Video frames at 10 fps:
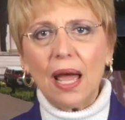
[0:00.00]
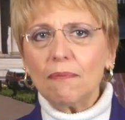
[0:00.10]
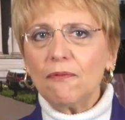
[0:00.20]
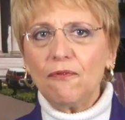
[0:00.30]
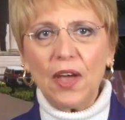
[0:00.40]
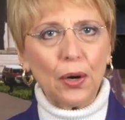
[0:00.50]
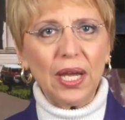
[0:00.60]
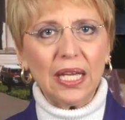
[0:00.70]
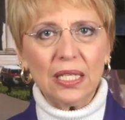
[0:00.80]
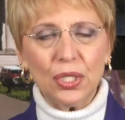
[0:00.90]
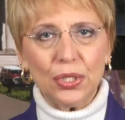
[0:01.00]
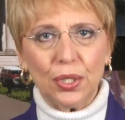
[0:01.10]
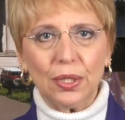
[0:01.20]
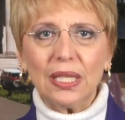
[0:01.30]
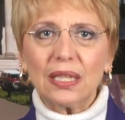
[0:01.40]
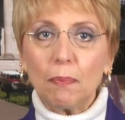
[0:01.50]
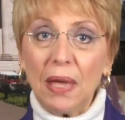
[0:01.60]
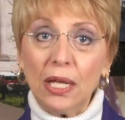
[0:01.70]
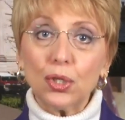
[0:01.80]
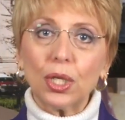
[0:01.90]
I'm very concerned that the
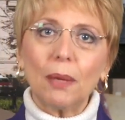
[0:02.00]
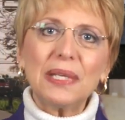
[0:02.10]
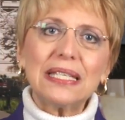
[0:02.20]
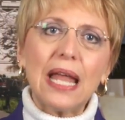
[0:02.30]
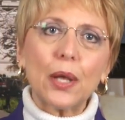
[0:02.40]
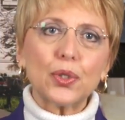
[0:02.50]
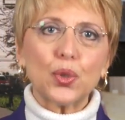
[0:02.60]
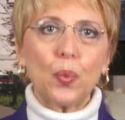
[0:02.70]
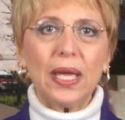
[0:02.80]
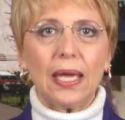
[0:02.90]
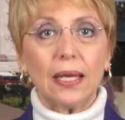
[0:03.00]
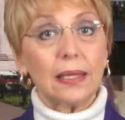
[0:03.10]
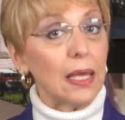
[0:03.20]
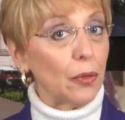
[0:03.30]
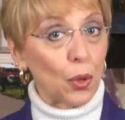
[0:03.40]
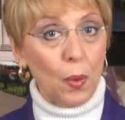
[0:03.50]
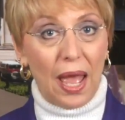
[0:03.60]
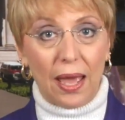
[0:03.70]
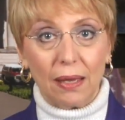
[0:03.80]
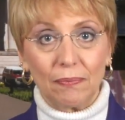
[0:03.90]
pendulum is now swinging the other
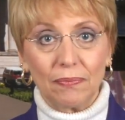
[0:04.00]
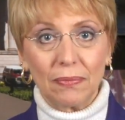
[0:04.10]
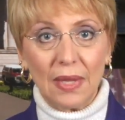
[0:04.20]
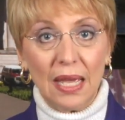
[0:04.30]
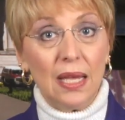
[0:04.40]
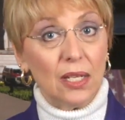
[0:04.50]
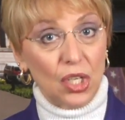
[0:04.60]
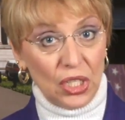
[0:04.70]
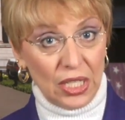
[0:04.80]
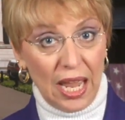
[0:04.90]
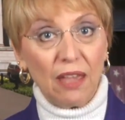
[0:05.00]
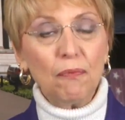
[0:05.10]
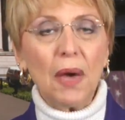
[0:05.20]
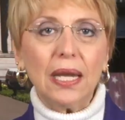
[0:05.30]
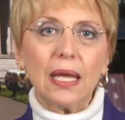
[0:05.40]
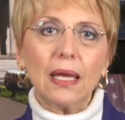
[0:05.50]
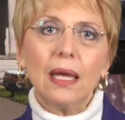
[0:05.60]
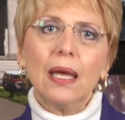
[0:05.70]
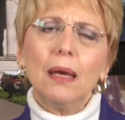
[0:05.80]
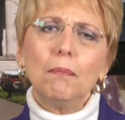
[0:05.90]
way. To save money,
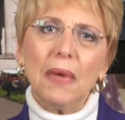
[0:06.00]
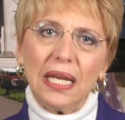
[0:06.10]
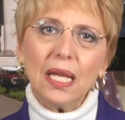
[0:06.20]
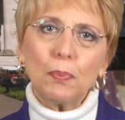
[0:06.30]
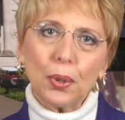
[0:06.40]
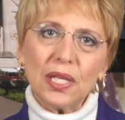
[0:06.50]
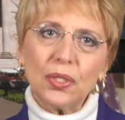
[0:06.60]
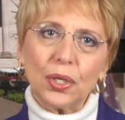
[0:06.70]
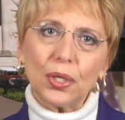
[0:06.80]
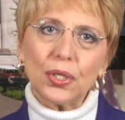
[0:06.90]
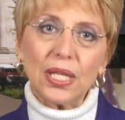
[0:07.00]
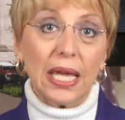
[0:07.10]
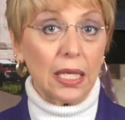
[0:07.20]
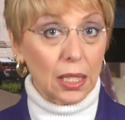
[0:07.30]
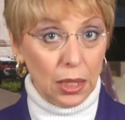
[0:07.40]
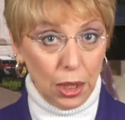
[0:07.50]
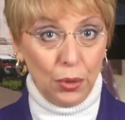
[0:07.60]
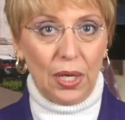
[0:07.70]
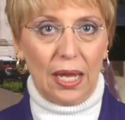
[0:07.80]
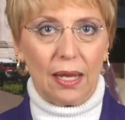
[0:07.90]
many prisoners,
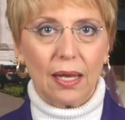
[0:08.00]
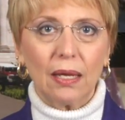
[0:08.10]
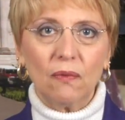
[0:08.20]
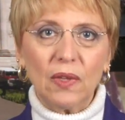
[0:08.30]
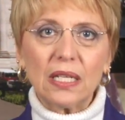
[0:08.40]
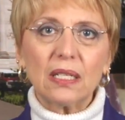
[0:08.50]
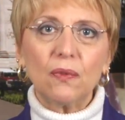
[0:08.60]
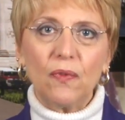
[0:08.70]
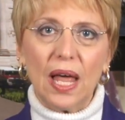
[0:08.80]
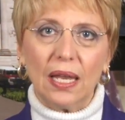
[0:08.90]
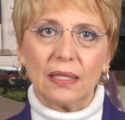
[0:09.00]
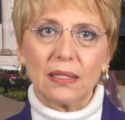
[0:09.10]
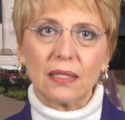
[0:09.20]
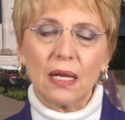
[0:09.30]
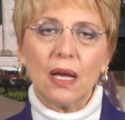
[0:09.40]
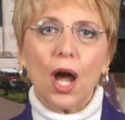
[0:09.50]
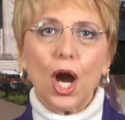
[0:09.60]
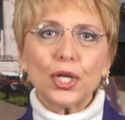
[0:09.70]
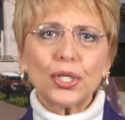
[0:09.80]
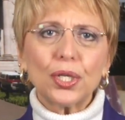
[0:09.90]
including convicted felons,
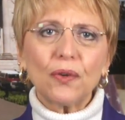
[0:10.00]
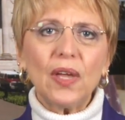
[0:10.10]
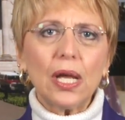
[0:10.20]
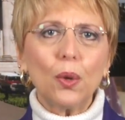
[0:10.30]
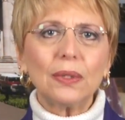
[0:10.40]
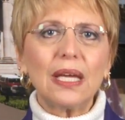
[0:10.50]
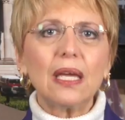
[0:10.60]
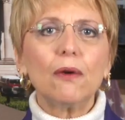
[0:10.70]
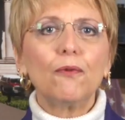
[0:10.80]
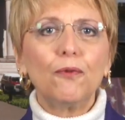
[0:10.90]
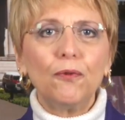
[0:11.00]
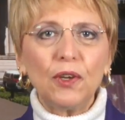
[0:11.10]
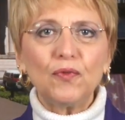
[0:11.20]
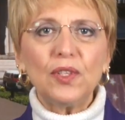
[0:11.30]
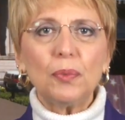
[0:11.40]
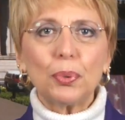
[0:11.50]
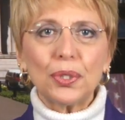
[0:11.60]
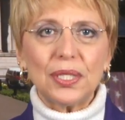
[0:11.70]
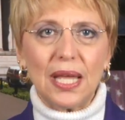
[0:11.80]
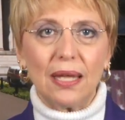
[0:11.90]
are serving only
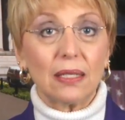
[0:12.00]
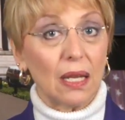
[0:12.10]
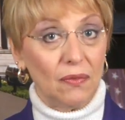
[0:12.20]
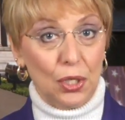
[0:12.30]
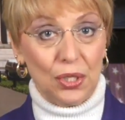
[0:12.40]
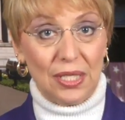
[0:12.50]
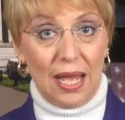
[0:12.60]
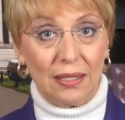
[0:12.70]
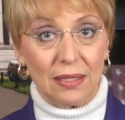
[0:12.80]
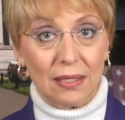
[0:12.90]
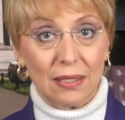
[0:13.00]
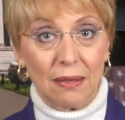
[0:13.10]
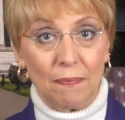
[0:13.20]
50% of their sentence.